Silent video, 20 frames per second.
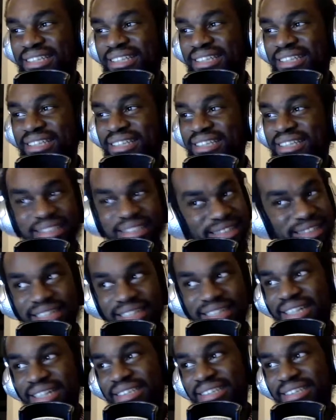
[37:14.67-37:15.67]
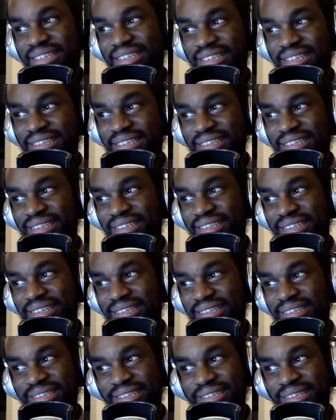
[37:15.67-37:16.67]
because this is
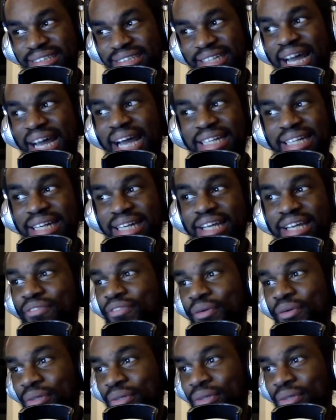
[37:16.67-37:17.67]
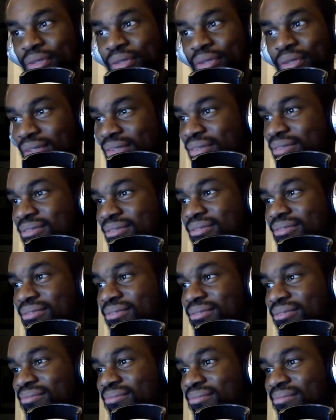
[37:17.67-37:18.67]
in the not the near future.
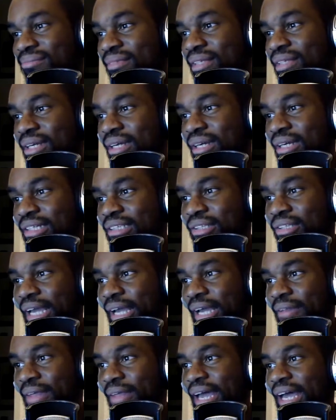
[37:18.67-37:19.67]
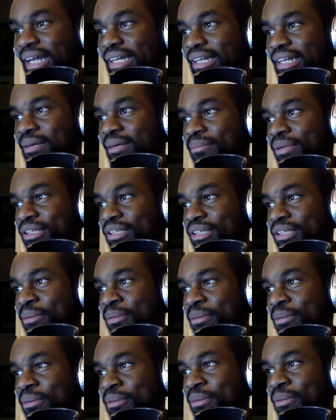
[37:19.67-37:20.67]
So yeah, they got a bunch of
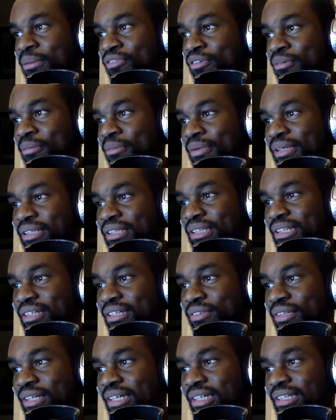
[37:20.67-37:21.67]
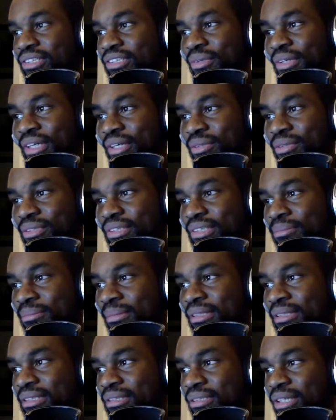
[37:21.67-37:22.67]
people from a bunch of different studios:
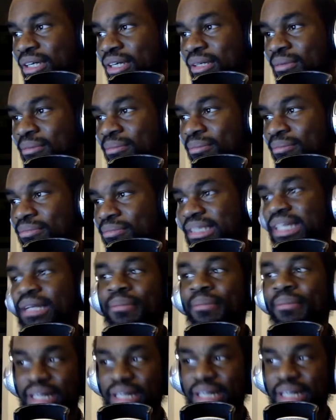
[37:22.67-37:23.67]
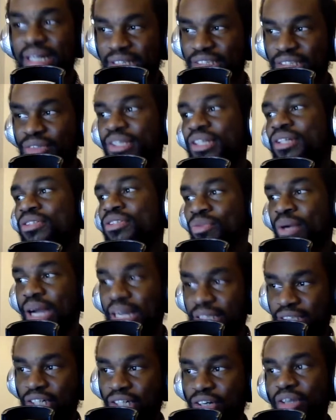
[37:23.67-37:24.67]
Santa Monica Studios,
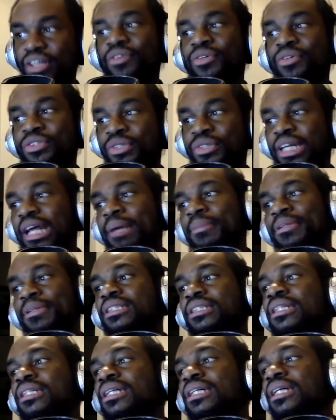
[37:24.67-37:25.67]
Rockstar, and Crystal Dynamics.